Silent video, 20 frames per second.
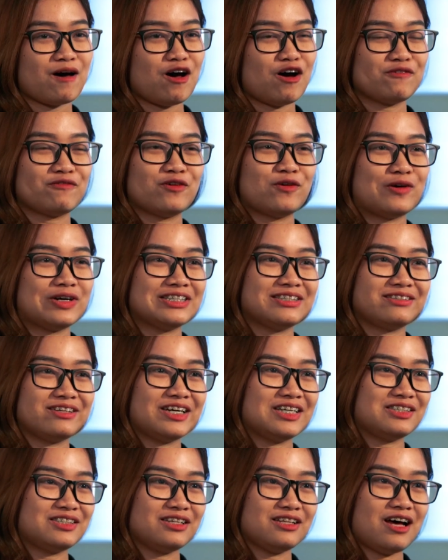Of course,
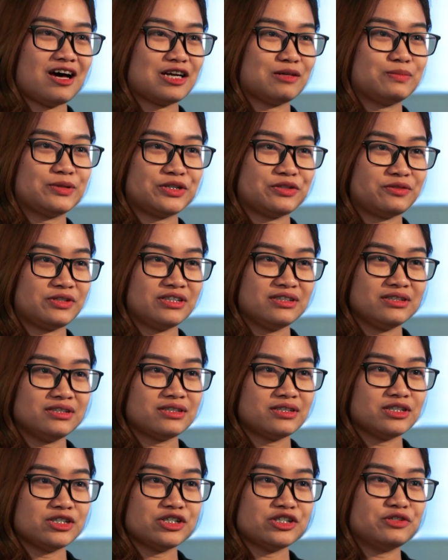there's a lot of
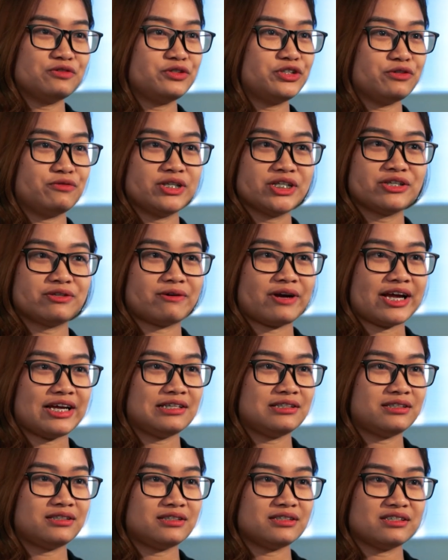students who are doing
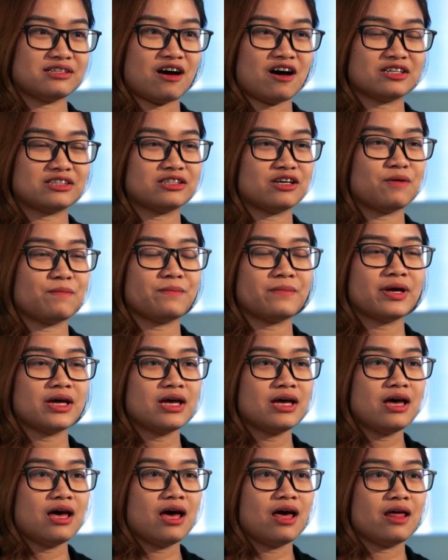great and awesome.
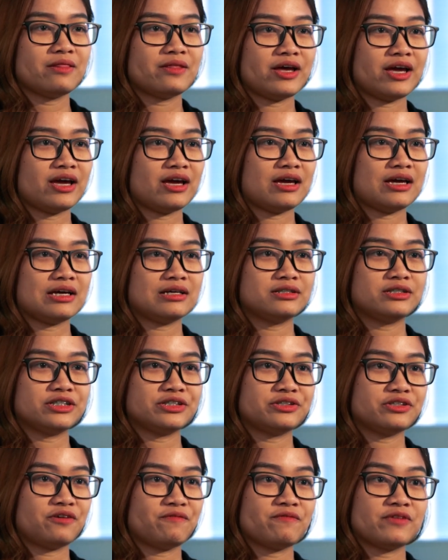They
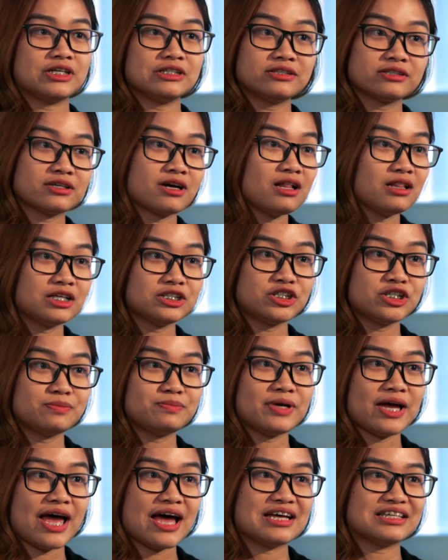deserve this scholarship
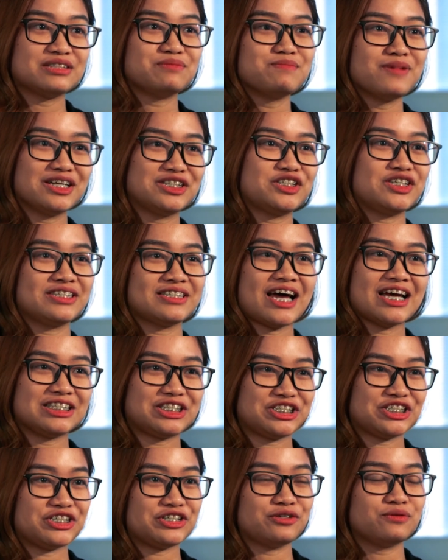as much as I
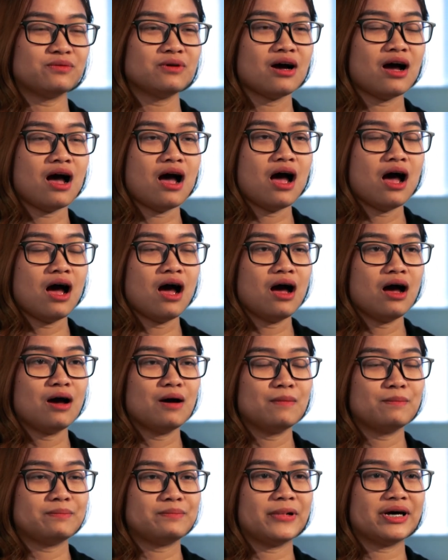do,
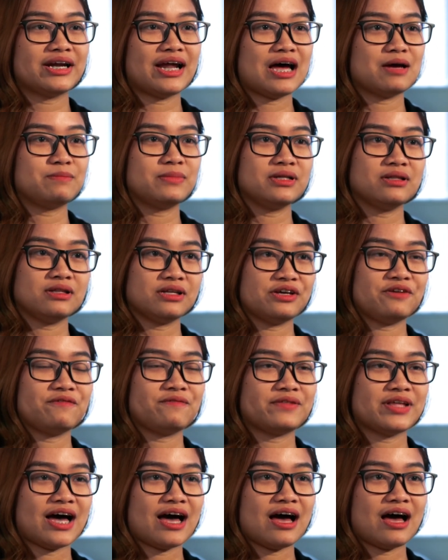but I believe
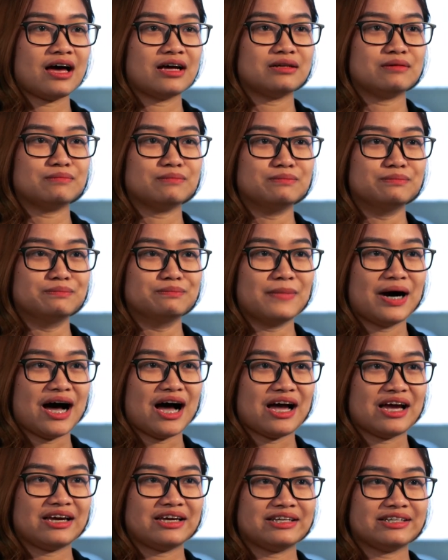that
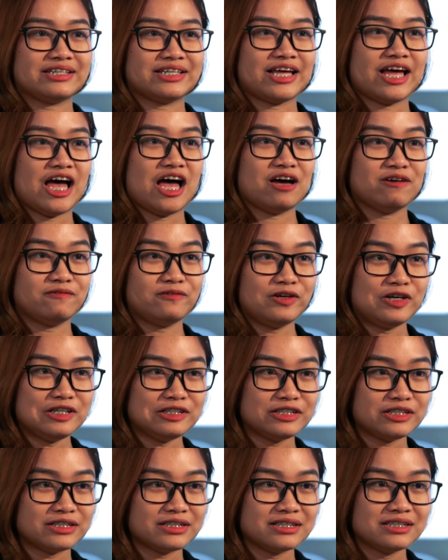my
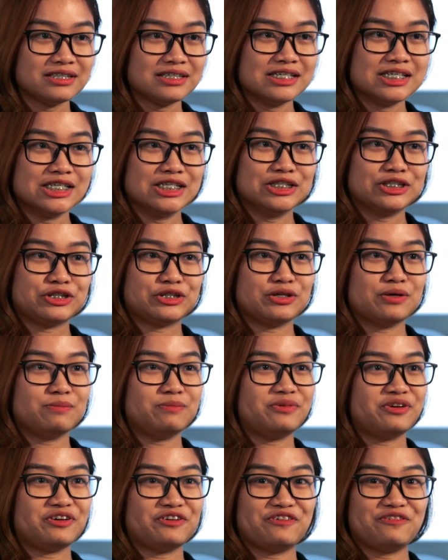efforts to
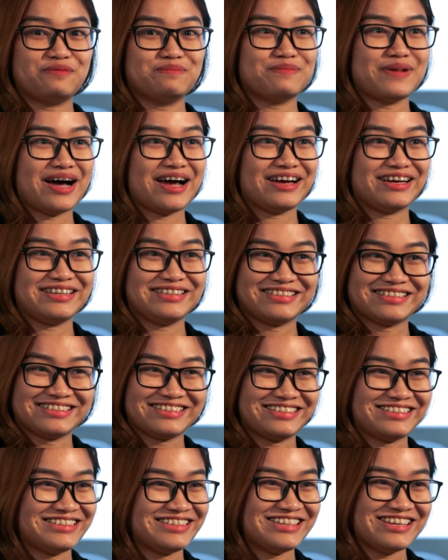improve my
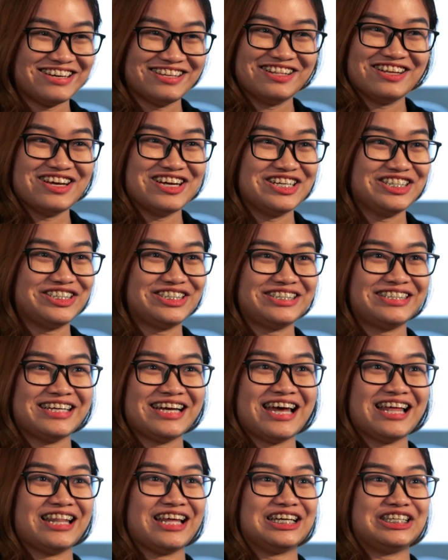English
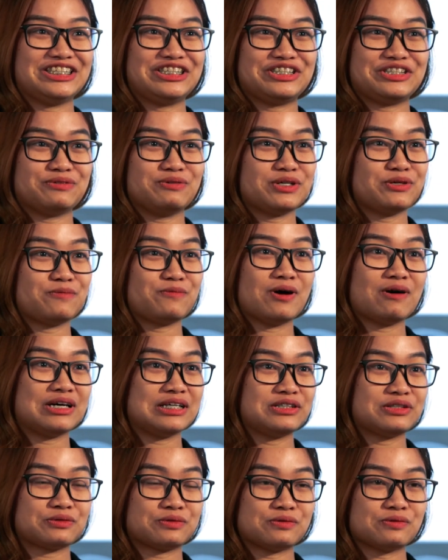and like doing well
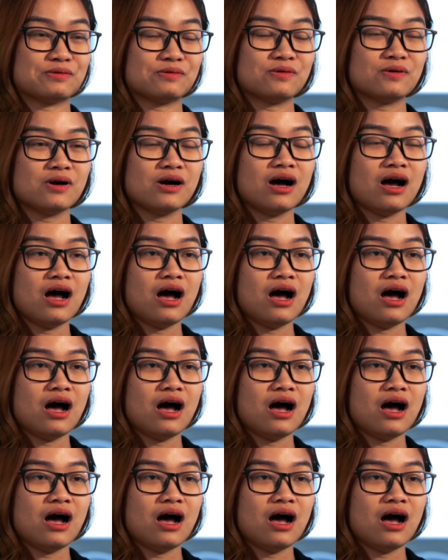at school,